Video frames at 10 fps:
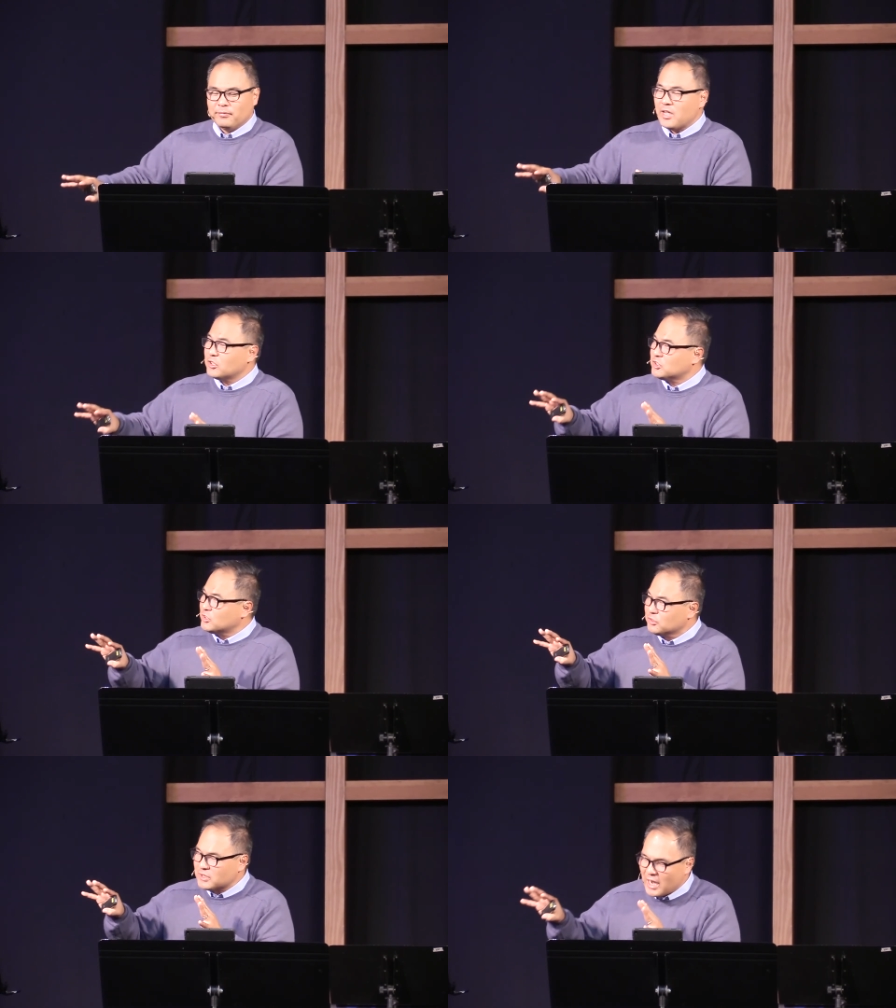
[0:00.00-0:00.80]
They're
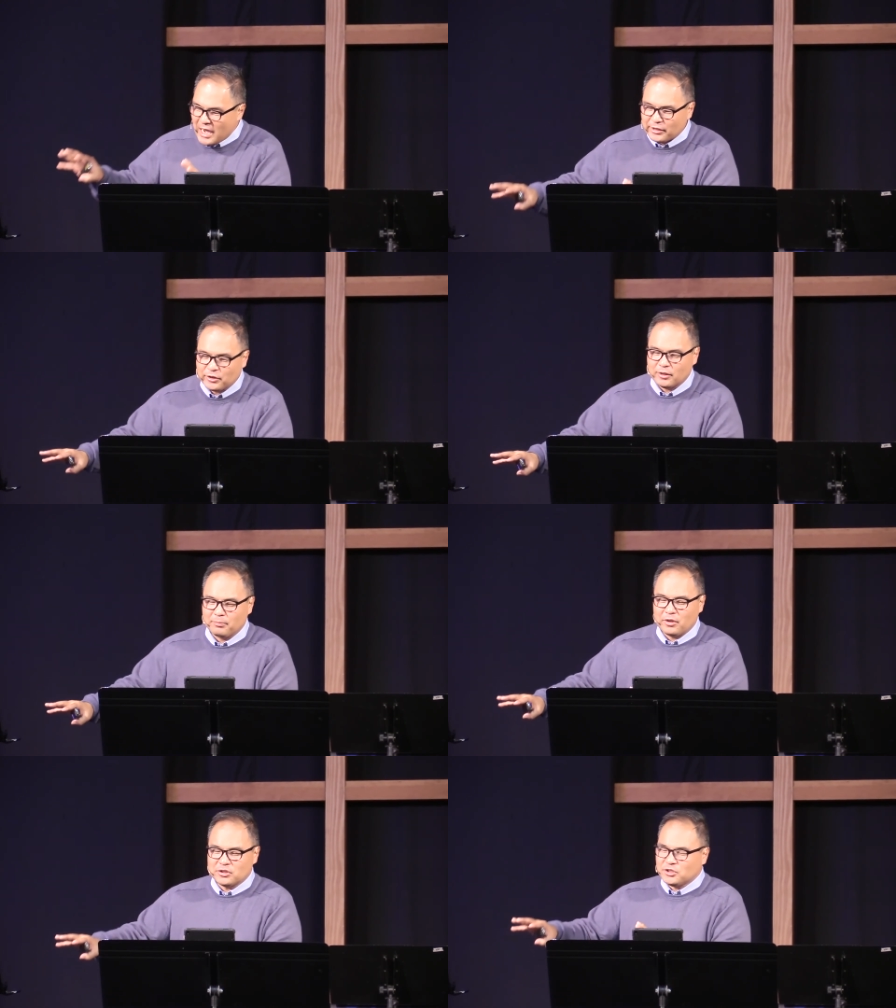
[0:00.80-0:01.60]
still to honor
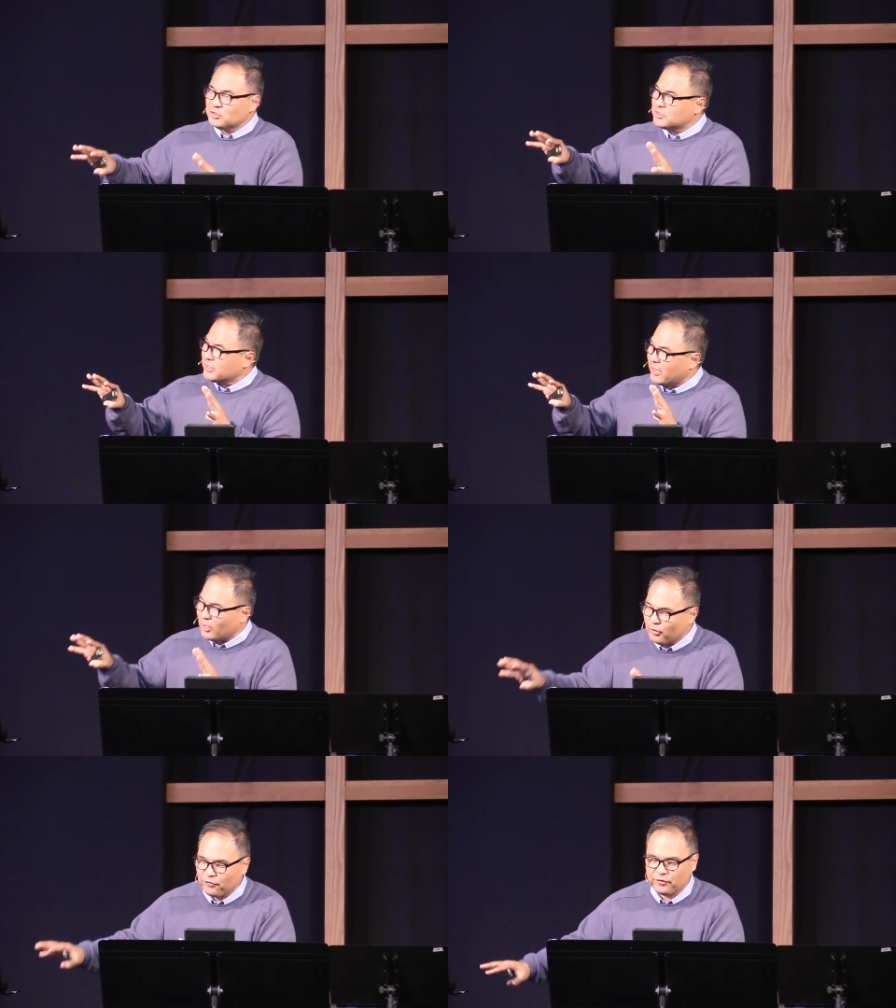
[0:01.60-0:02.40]
him. They're still to
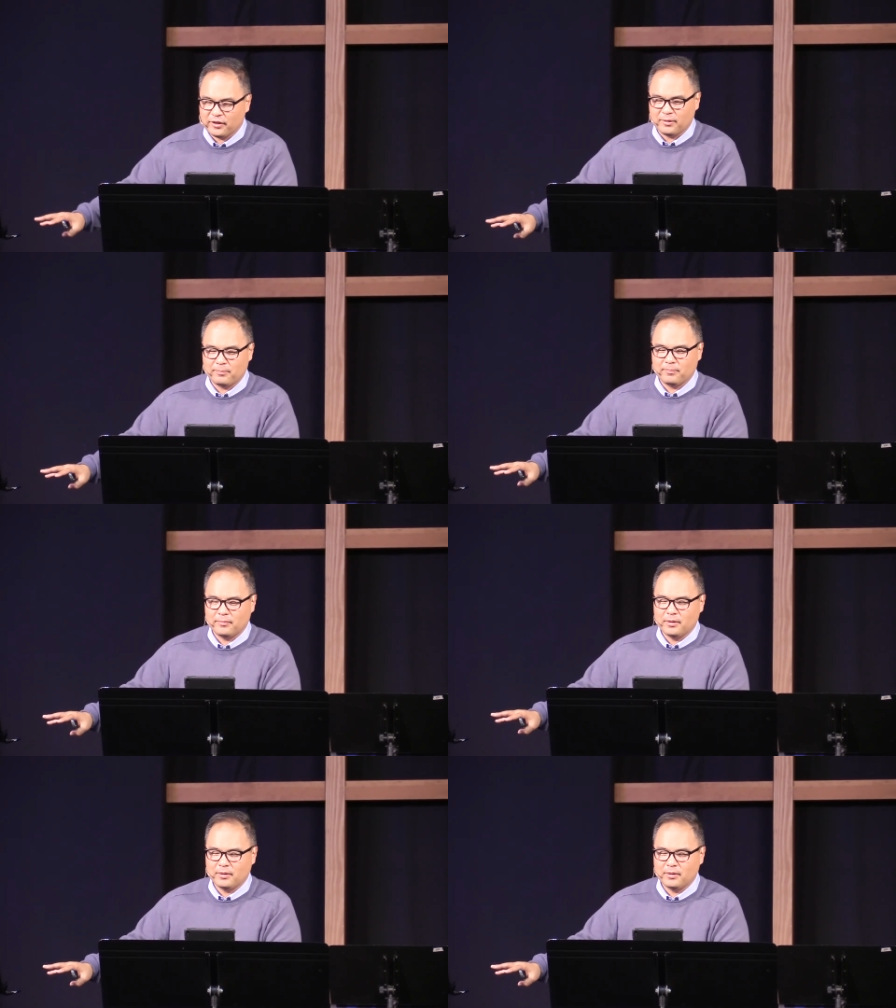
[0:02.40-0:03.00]
care for him,